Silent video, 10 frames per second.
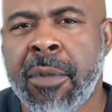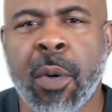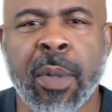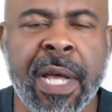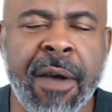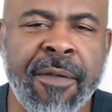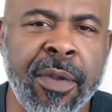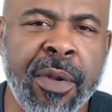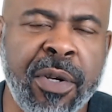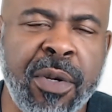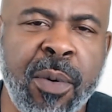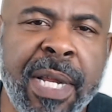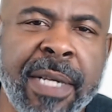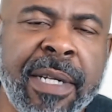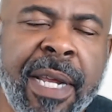without further ado,
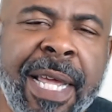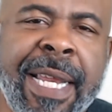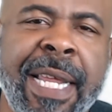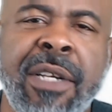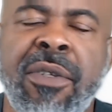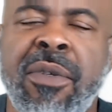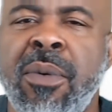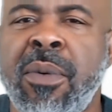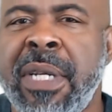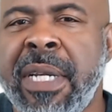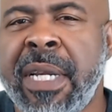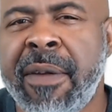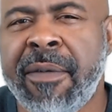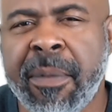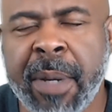let's get into the
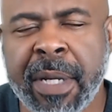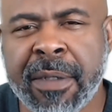information.